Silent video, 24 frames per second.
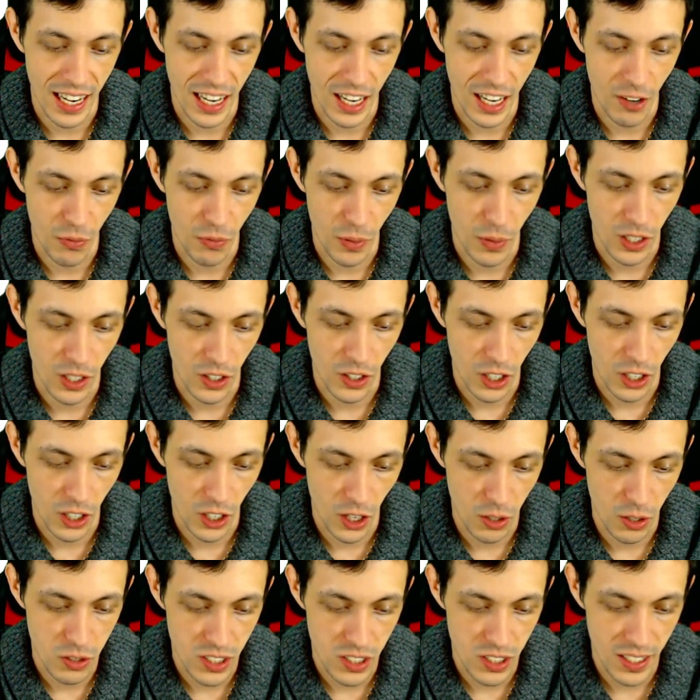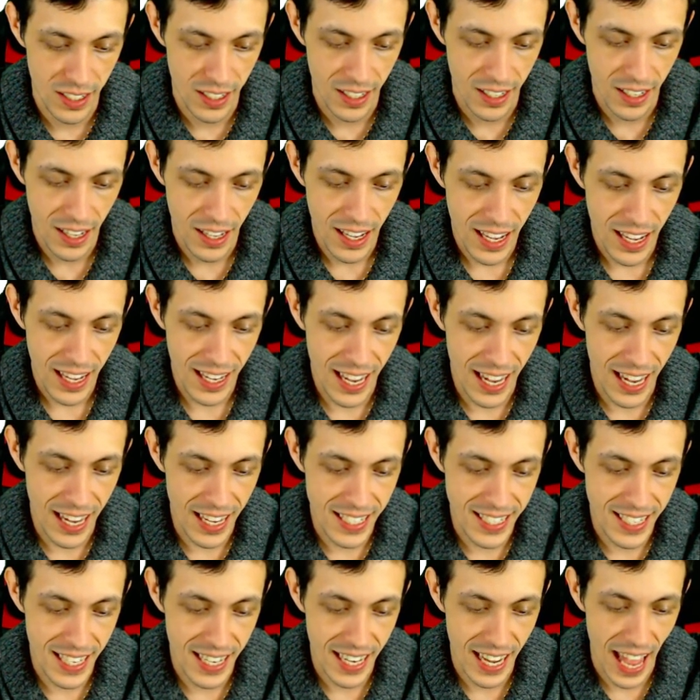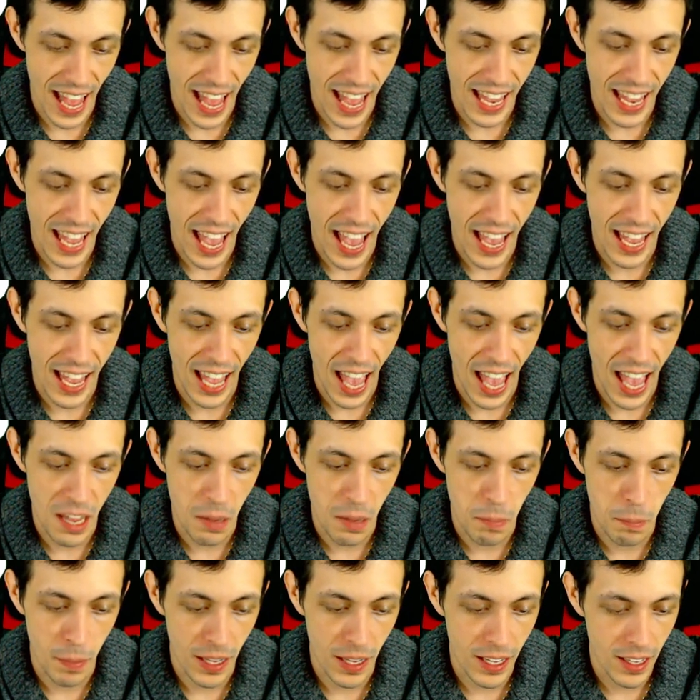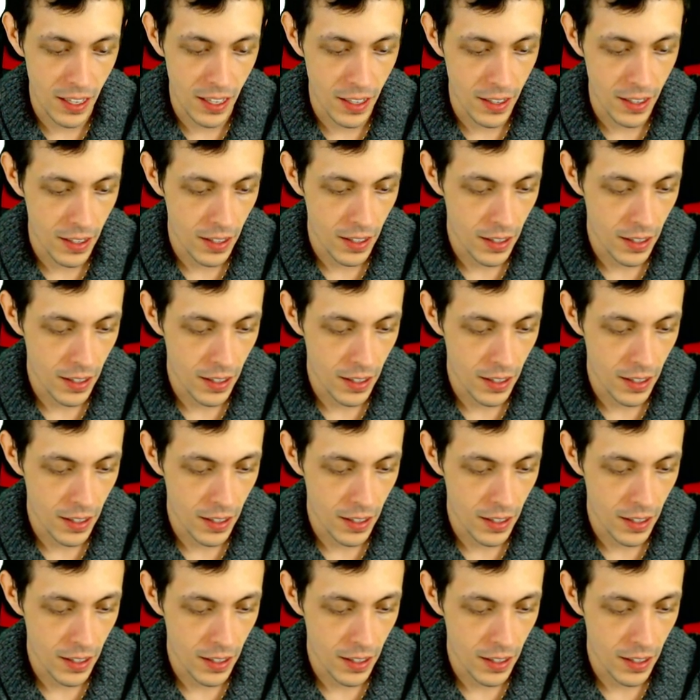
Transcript: And if we look closely, K T A A A B,